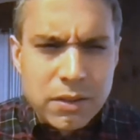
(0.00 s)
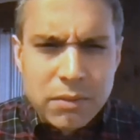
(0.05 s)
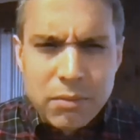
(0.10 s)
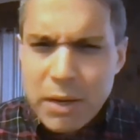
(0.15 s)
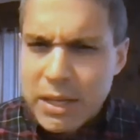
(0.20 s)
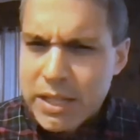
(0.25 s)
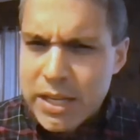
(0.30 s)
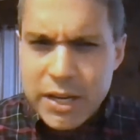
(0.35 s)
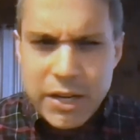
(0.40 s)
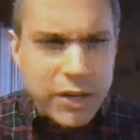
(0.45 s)

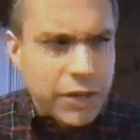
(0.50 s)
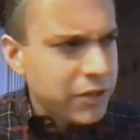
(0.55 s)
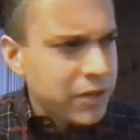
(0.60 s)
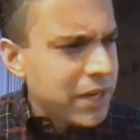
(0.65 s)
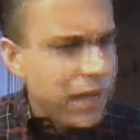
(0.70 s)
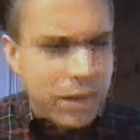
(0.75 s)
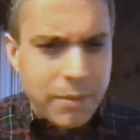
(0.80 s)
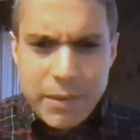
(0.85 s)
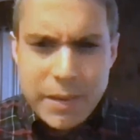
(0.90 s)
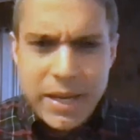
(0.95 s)
Wait, Danielle, you're
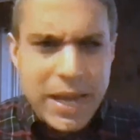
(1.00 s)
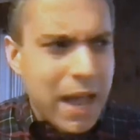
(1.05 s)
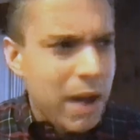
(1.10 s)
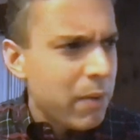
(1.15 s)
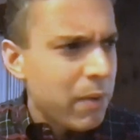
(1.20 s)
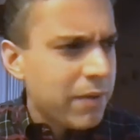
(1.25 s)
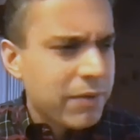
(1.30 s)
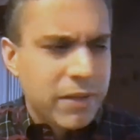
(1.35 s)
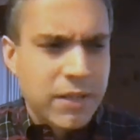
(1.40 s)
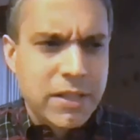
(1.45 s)
telling me
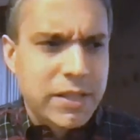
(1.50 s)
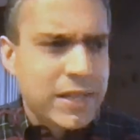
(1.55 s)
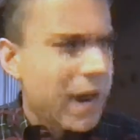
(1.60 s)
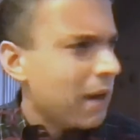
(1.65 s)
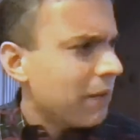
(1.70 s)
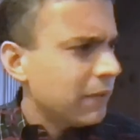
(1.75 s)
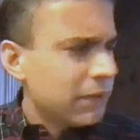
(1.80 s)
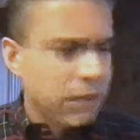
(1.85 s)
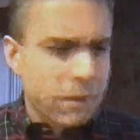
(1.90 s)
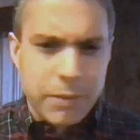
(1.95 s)
now after this
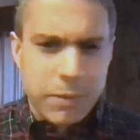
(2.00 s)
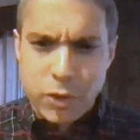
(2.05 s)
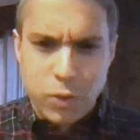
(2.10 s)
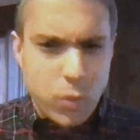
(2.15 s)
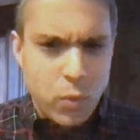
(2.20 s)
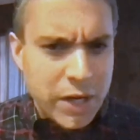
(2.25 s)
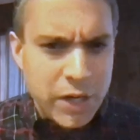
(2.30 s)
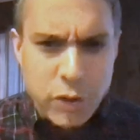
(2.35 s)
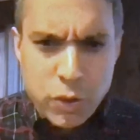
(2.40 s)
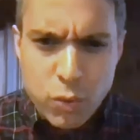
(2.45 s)
tariff, it's going to be
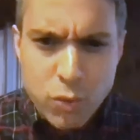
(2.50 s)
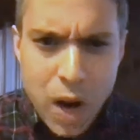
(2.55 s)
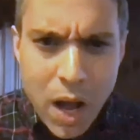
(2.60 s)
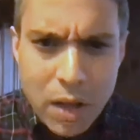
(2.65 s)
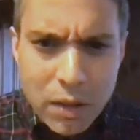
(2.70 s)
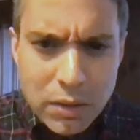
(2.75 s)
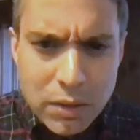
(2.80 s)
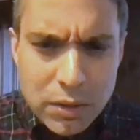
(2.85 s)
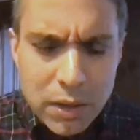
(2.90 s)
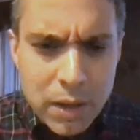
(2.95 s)

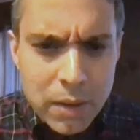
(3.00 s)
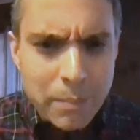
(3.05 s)
$22?